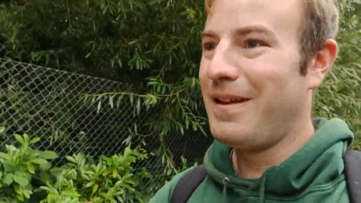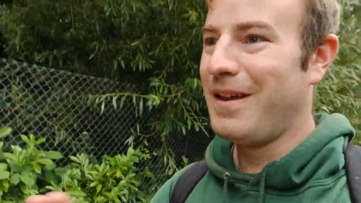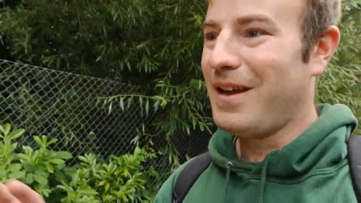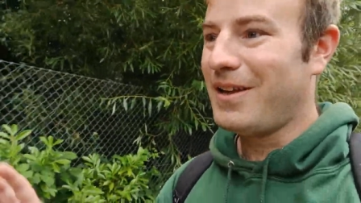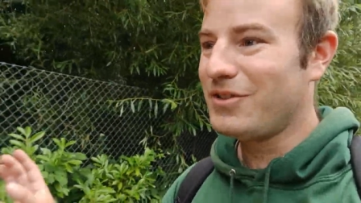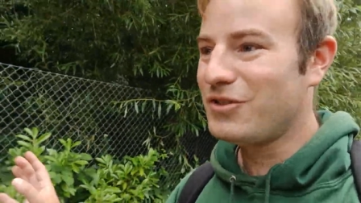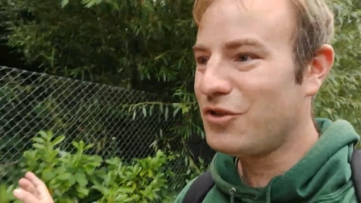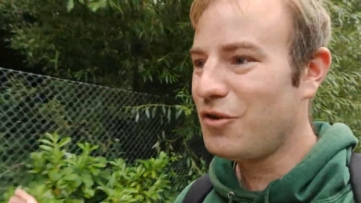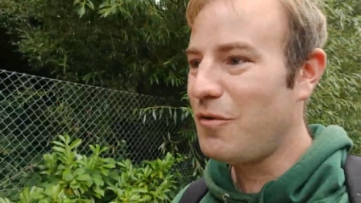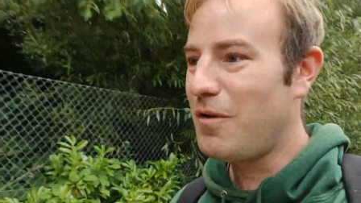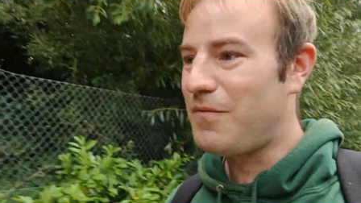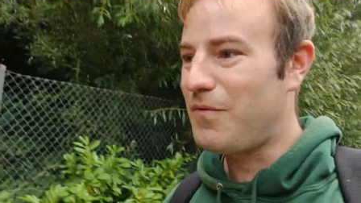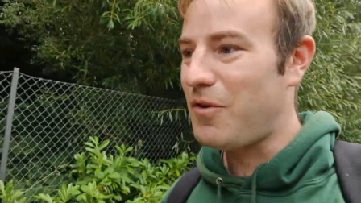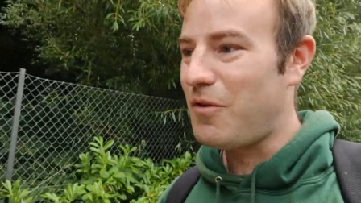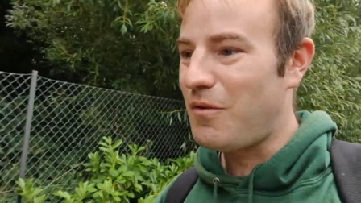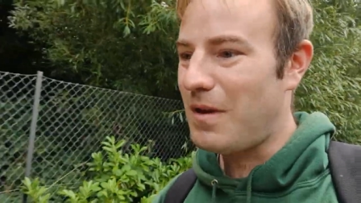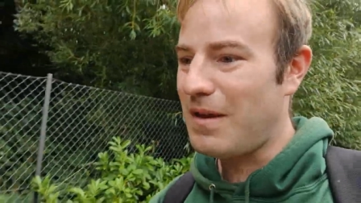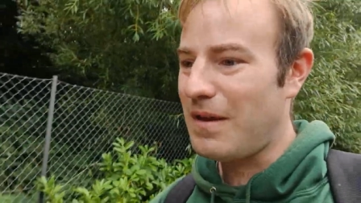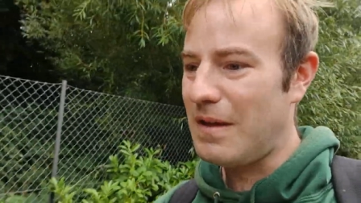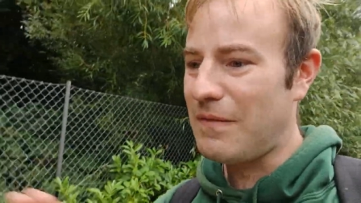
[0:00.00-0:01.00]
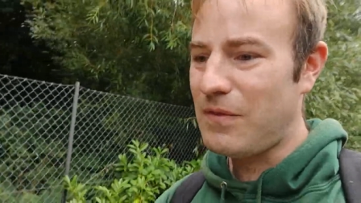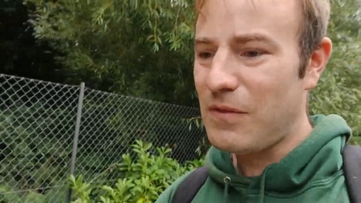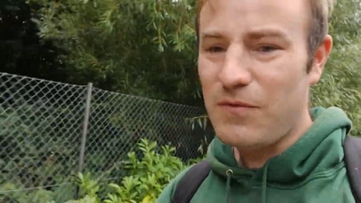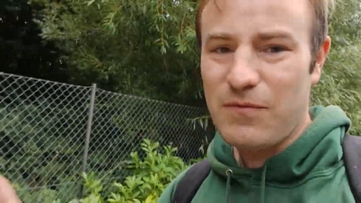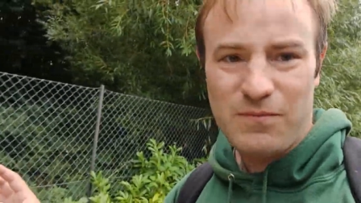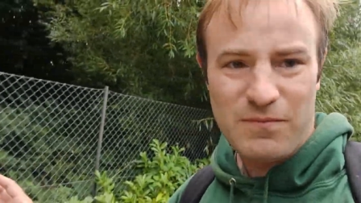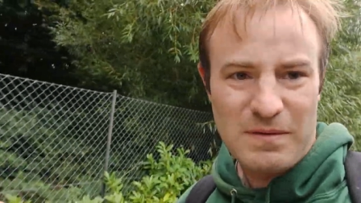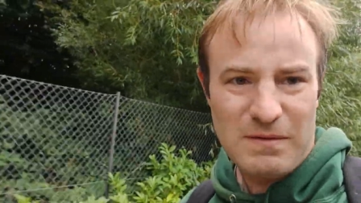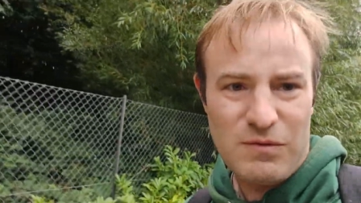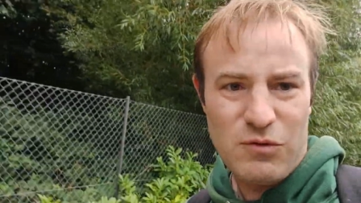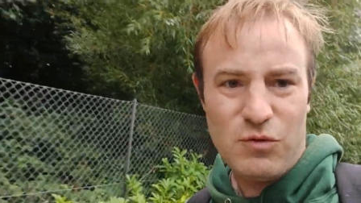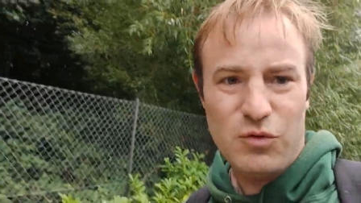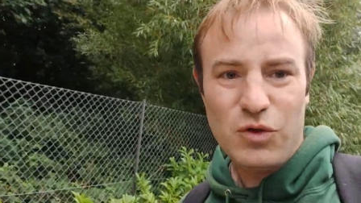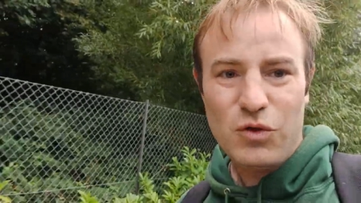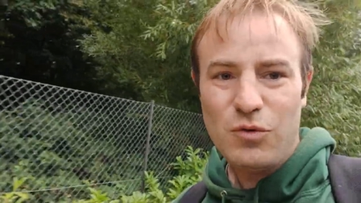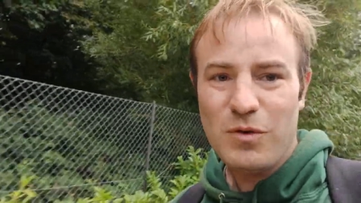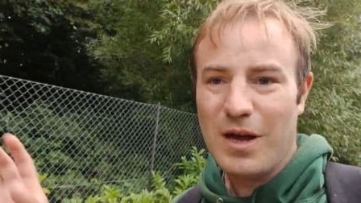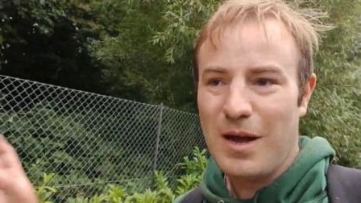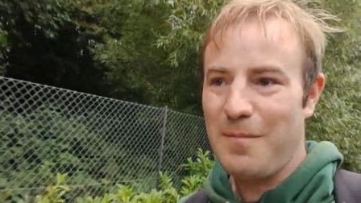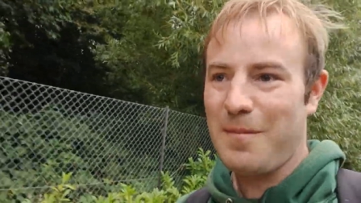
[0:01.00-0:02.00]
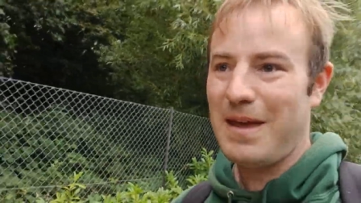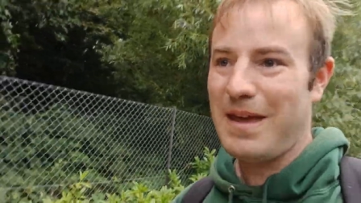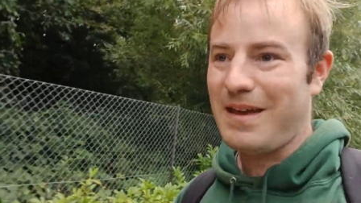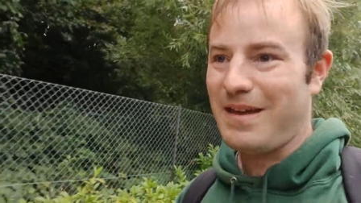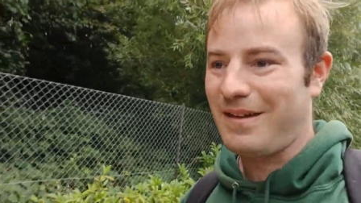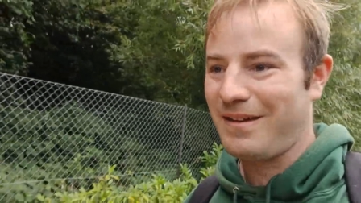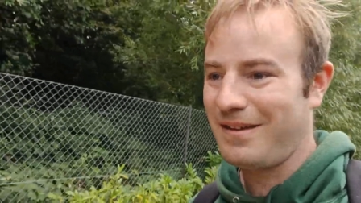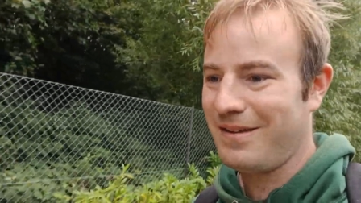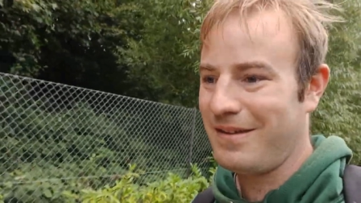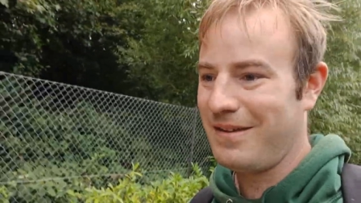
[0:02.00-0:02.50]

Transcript: and two of you, if you if you do come here